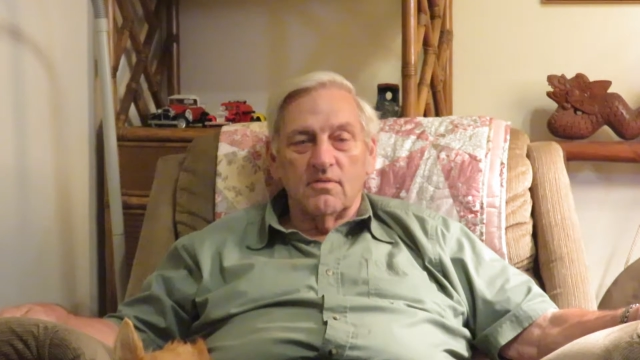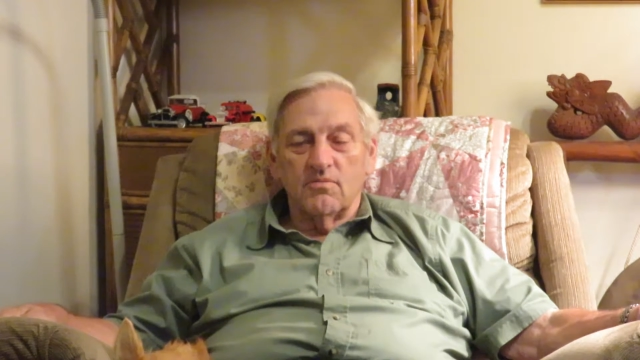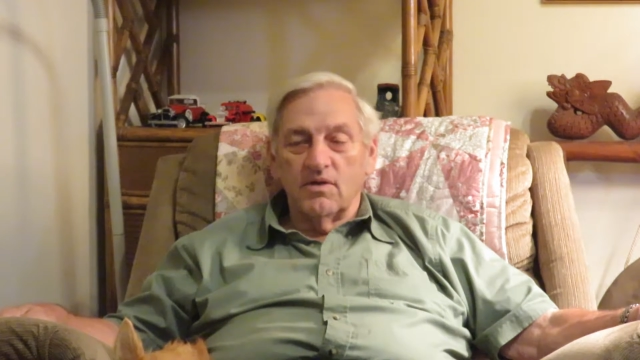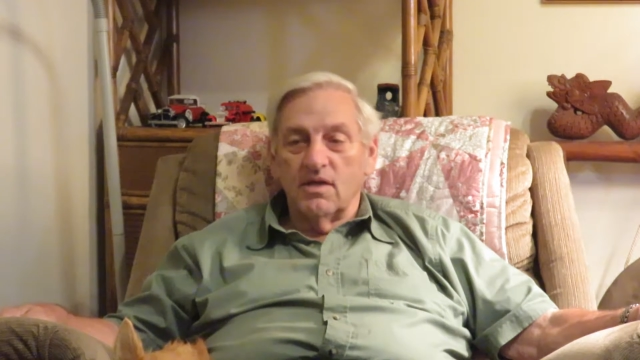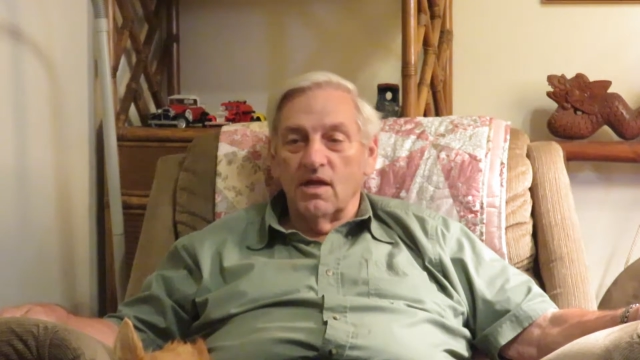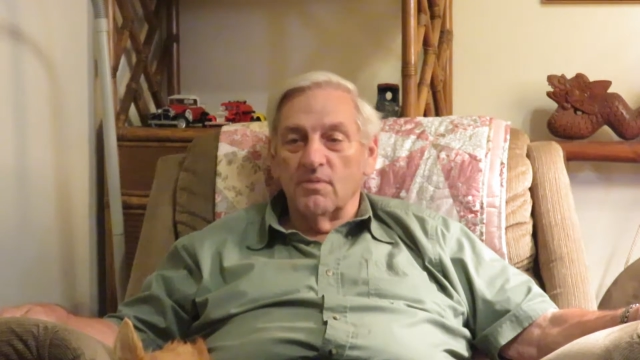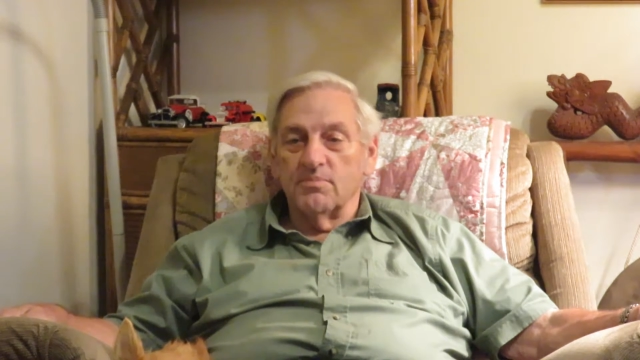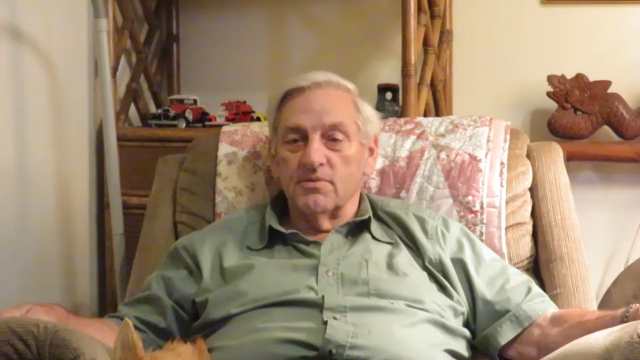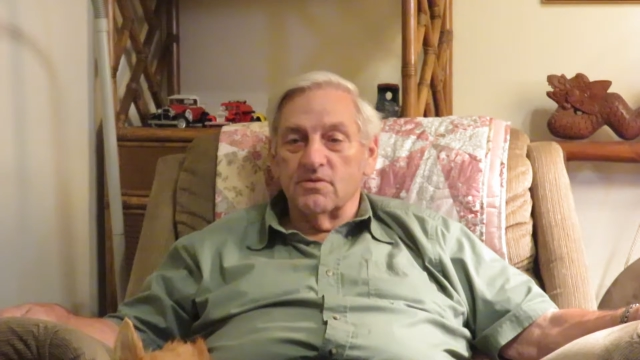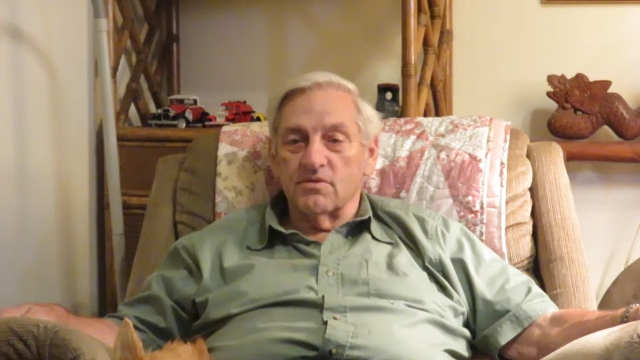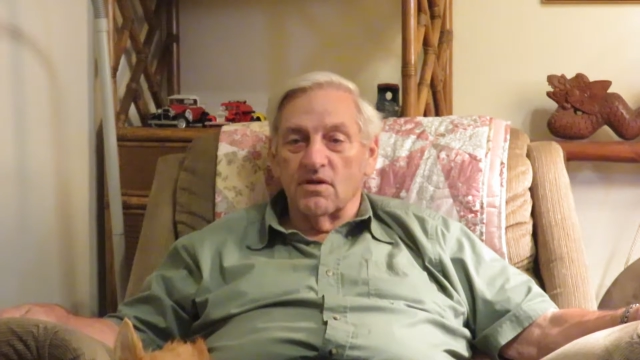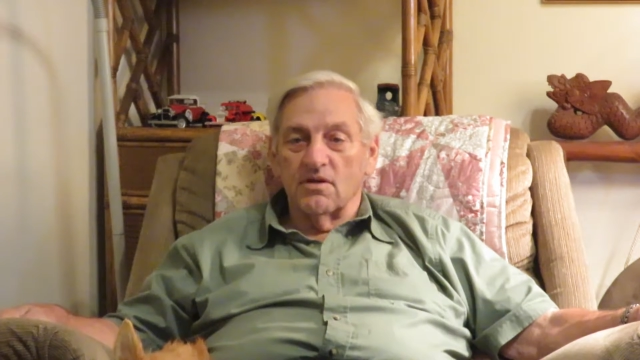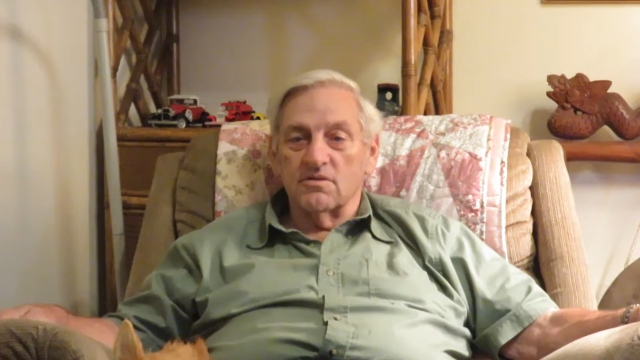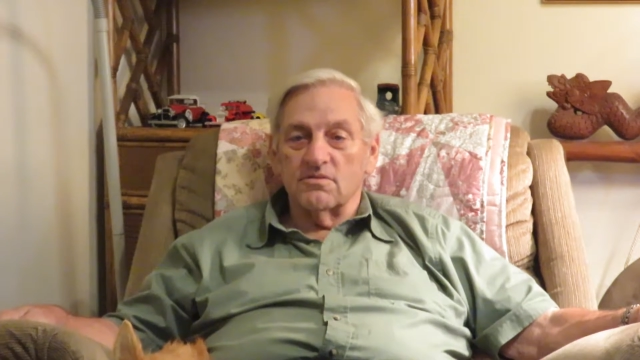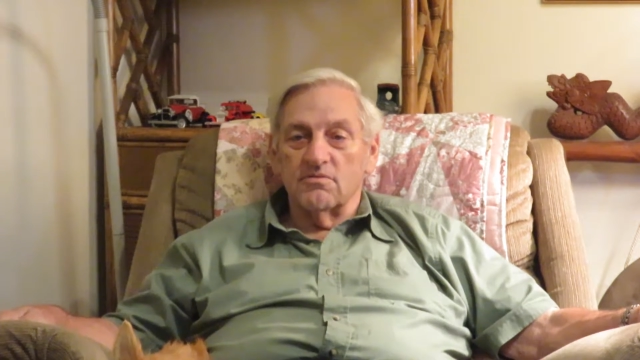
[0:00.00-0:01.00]
And we kept the
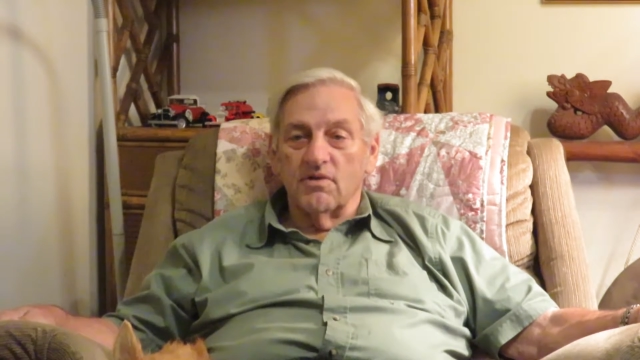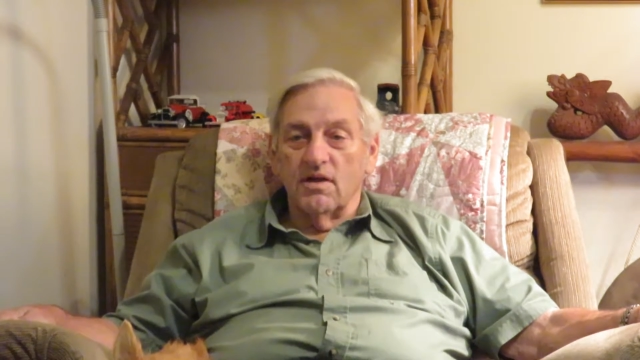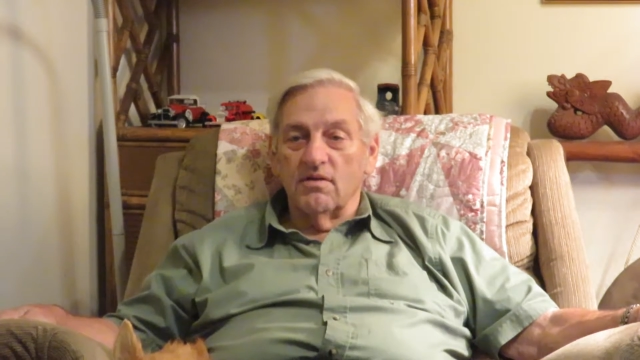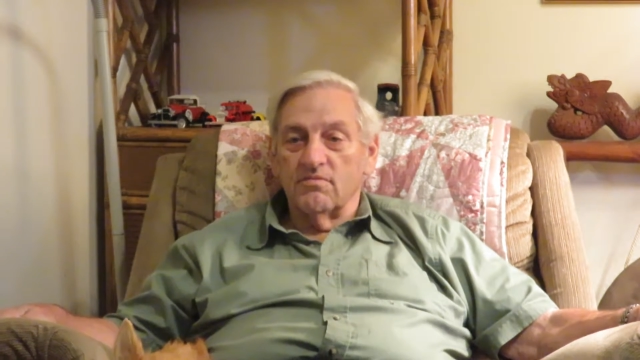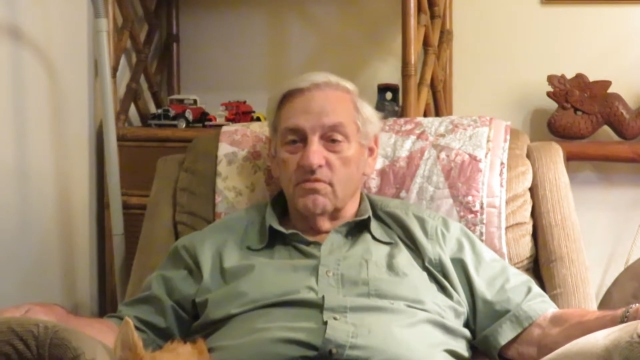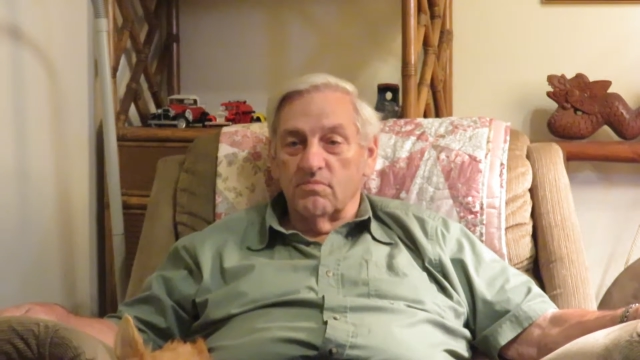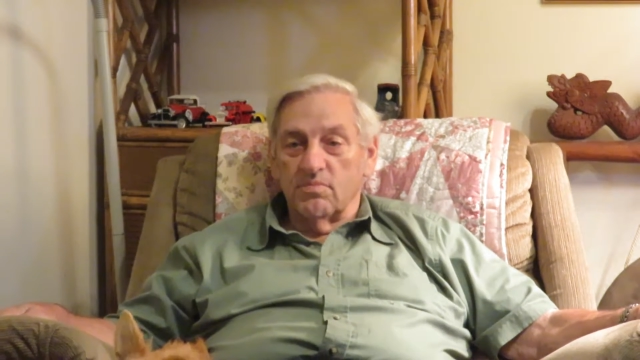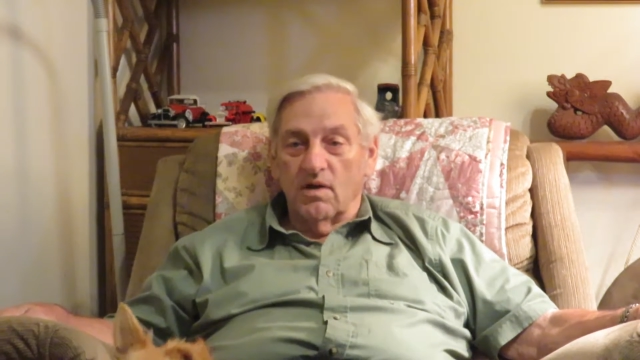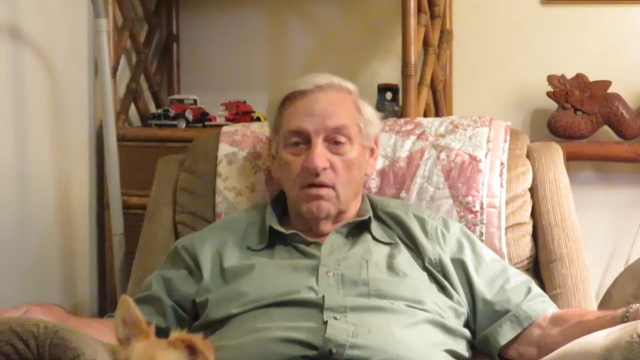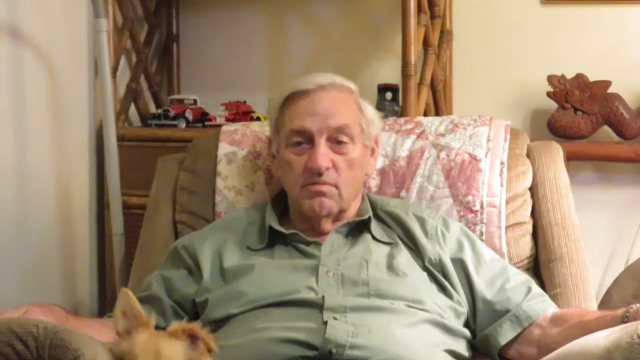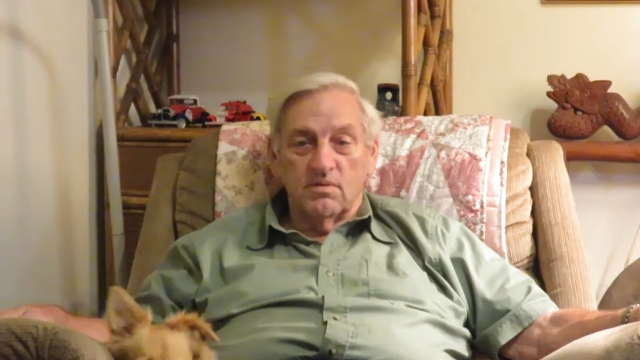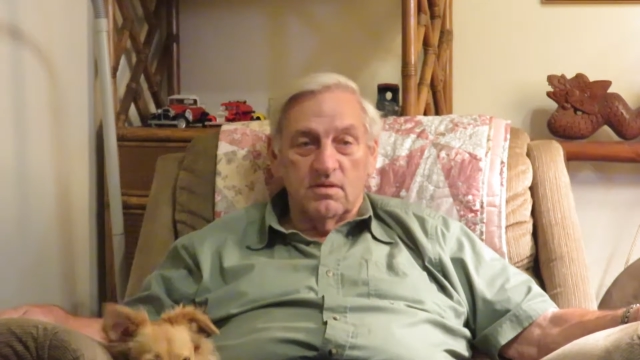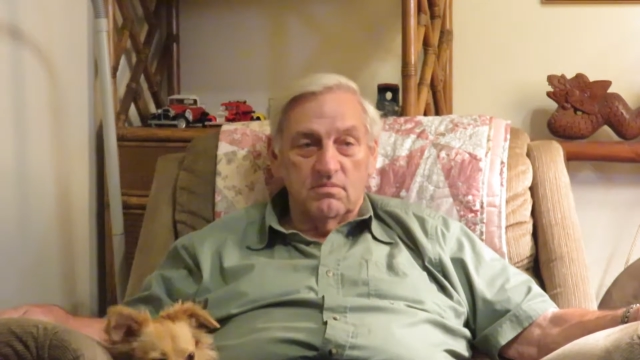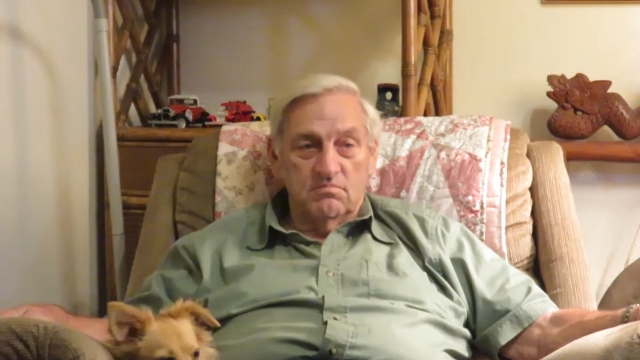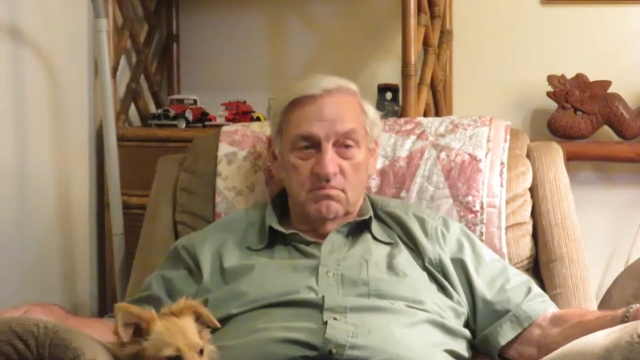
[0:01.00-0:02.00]
skunks around for
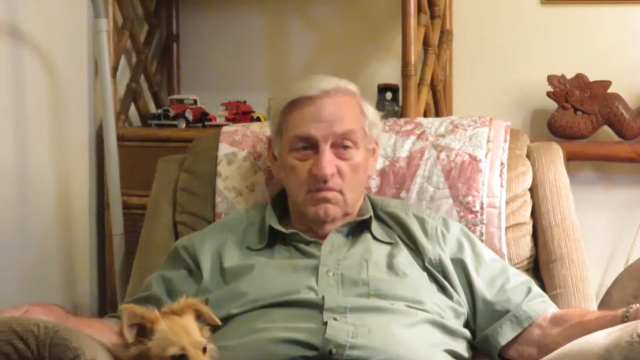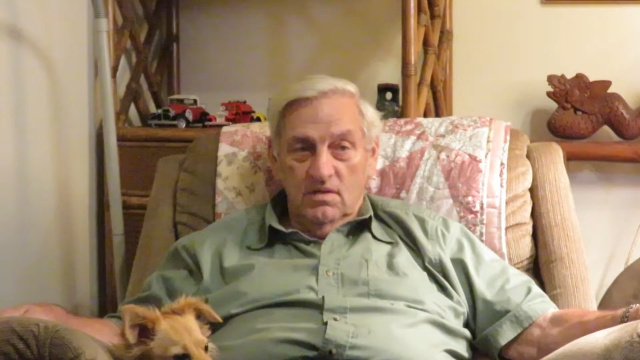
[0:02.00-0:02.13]
probably,